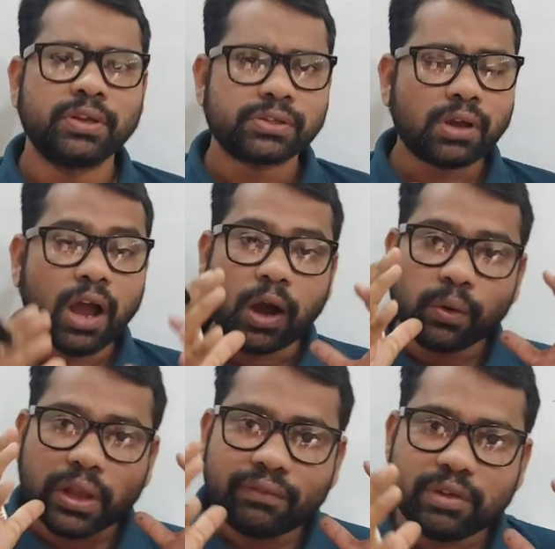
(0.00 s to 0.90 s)
So
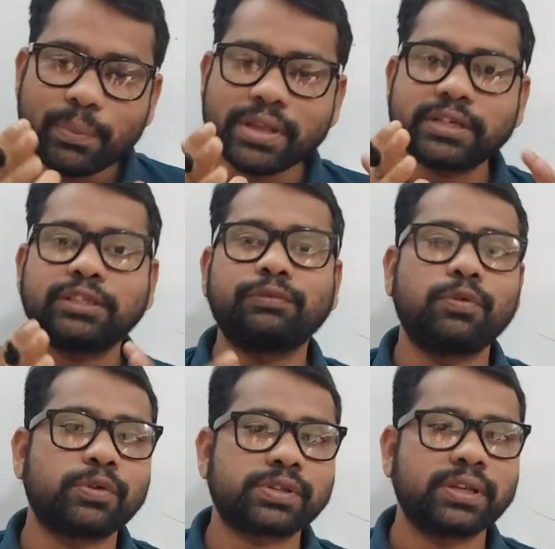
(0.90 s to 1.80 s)
how can we measure the
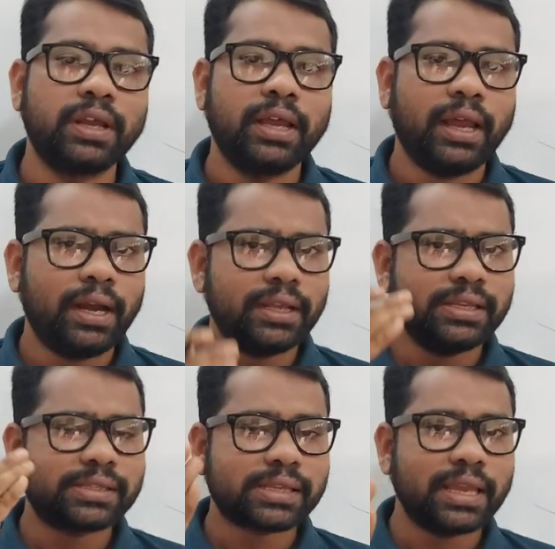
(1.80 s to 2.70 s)
force, and
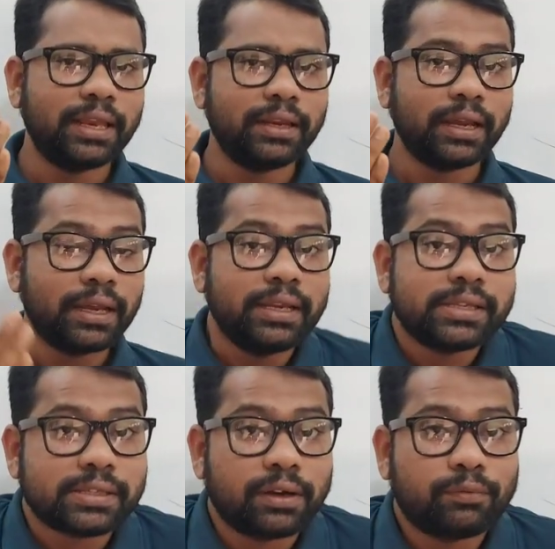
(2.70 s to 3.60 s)
is scale,
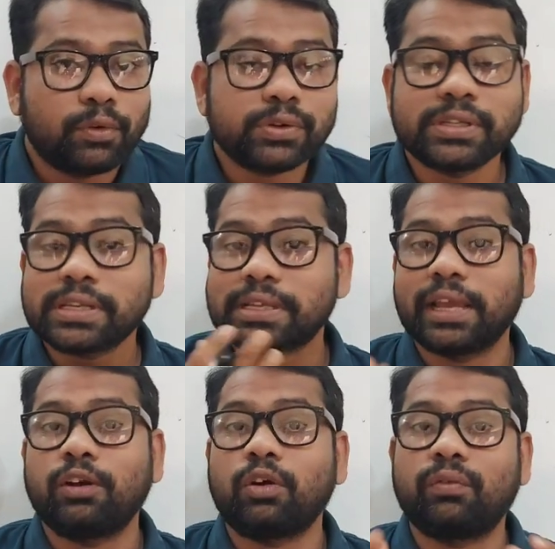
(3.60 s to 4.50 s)
is force is a
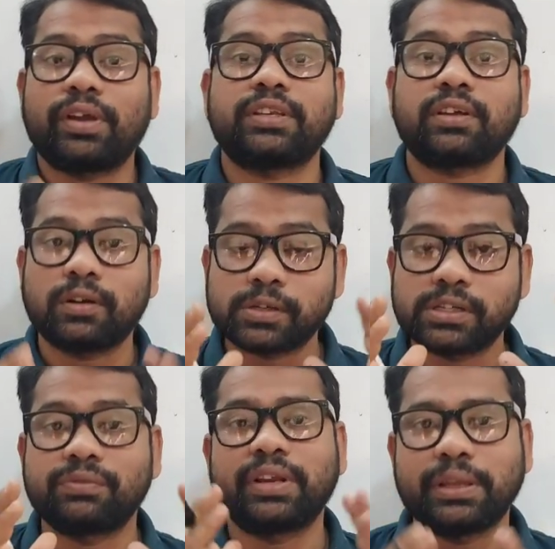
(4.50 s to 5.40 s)
scalar or vector also,
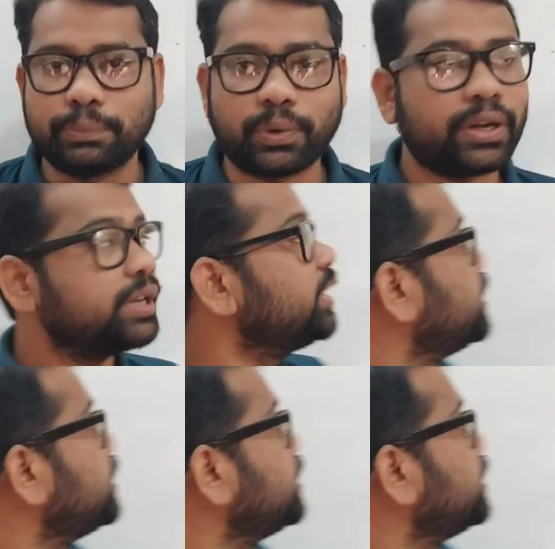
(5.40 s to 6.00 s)
it's very important.